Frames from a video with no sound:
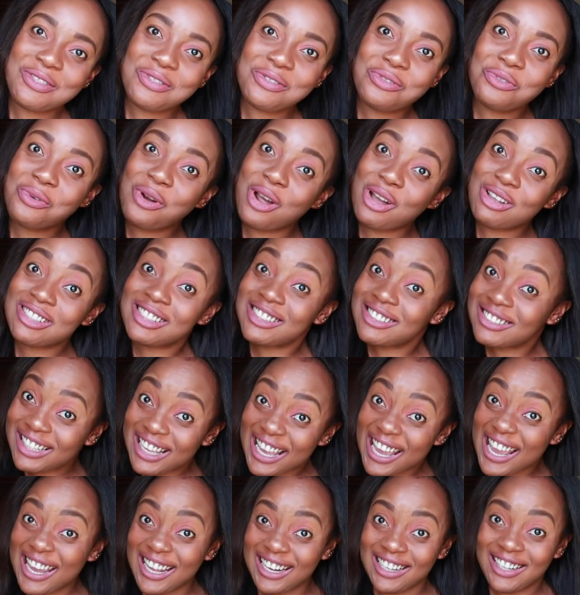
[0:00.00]
throughout to the
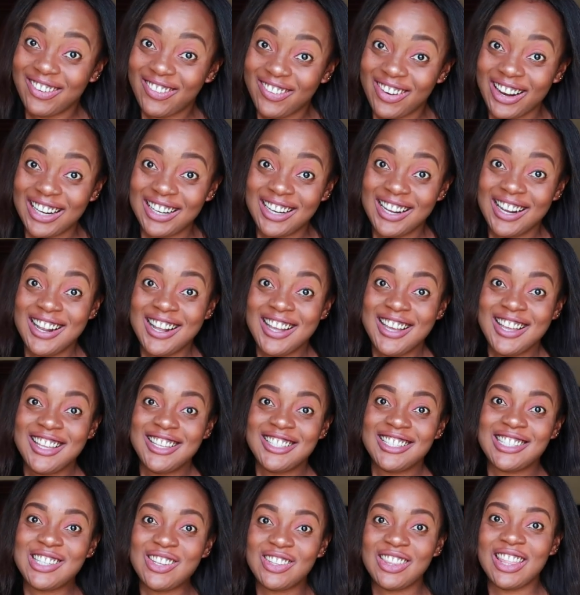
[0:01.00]
end, alright?
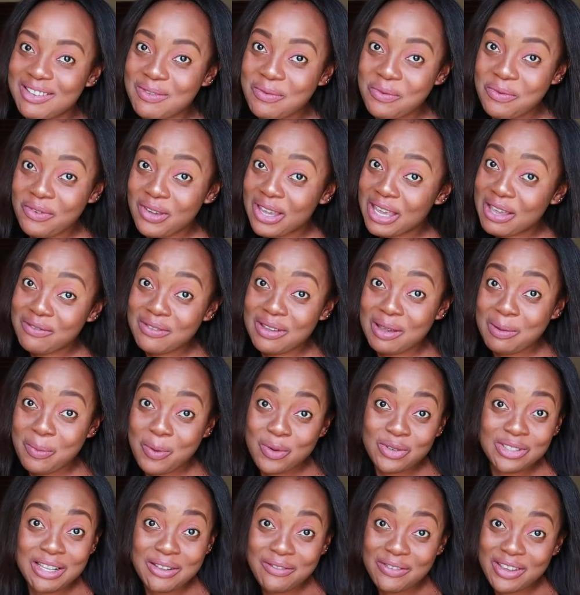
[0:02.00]
So that if we give you a
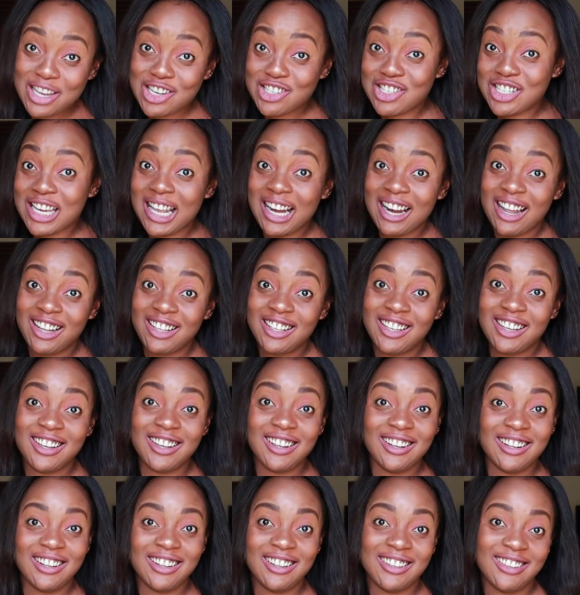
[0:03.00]
post notification shout out, you're
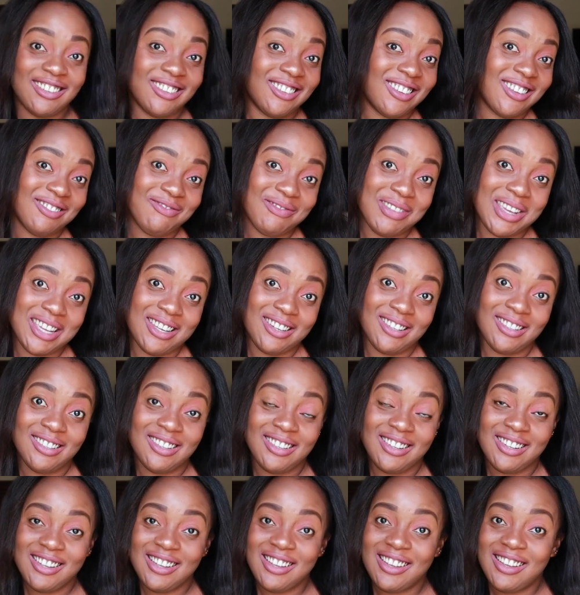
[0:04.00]
gonna, I mean,
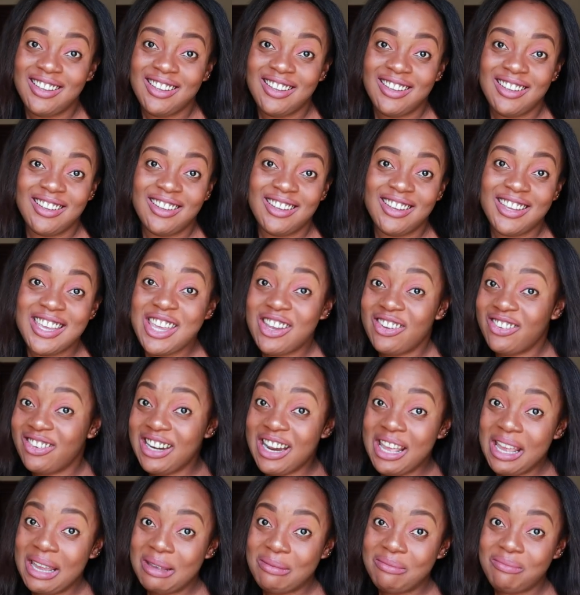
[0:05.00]
uh, hear
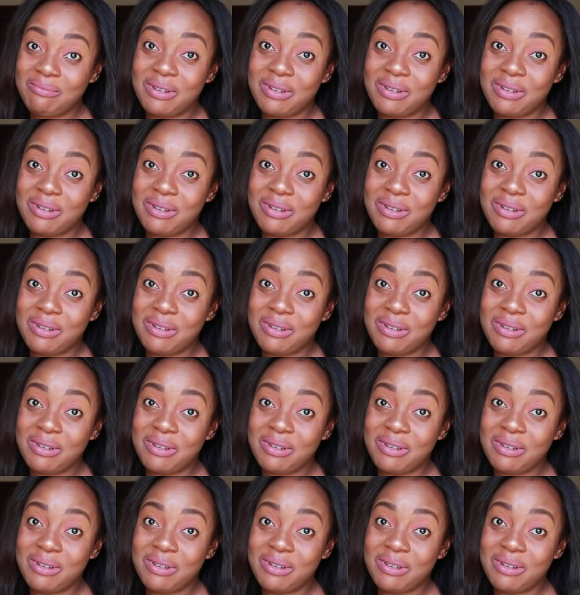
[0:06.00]
your name.